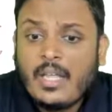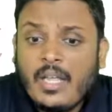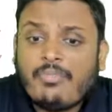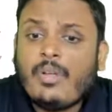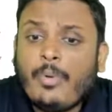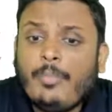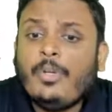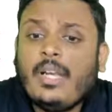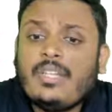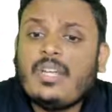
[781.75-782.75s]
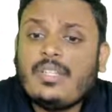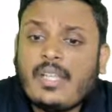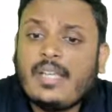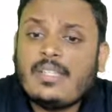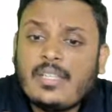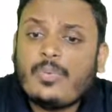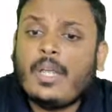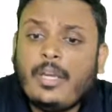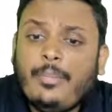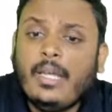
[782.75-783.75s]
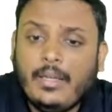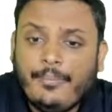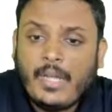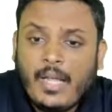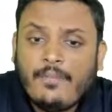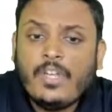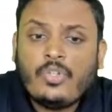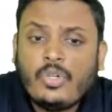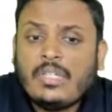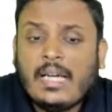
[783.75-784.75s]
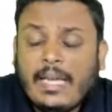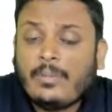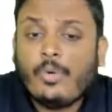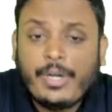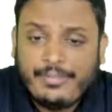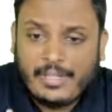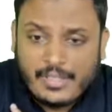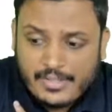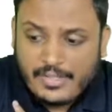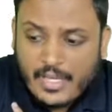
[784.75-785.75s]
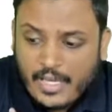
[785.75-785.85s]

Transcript: If the population size is very big, we should collect more evidence.